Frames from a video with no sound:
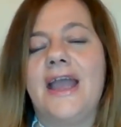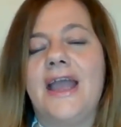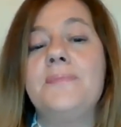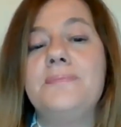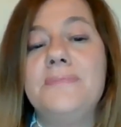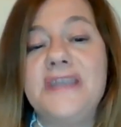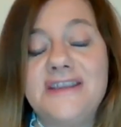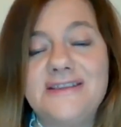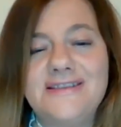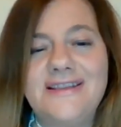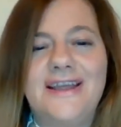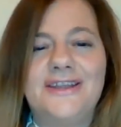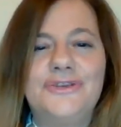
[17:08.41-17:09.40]

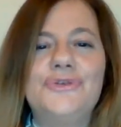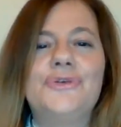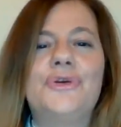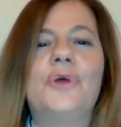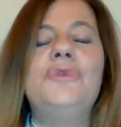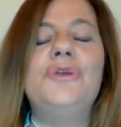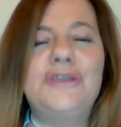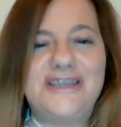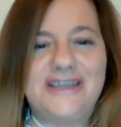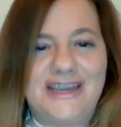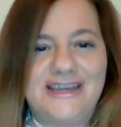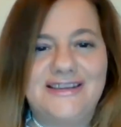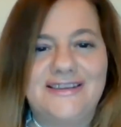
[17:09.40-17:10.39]
mean to
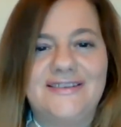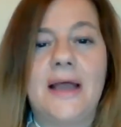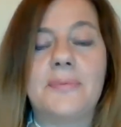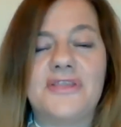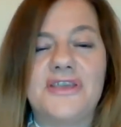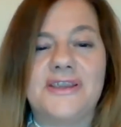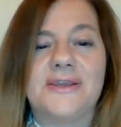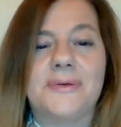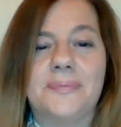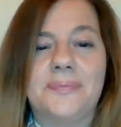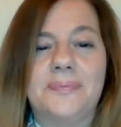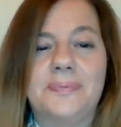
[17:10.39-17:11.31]
communicate something.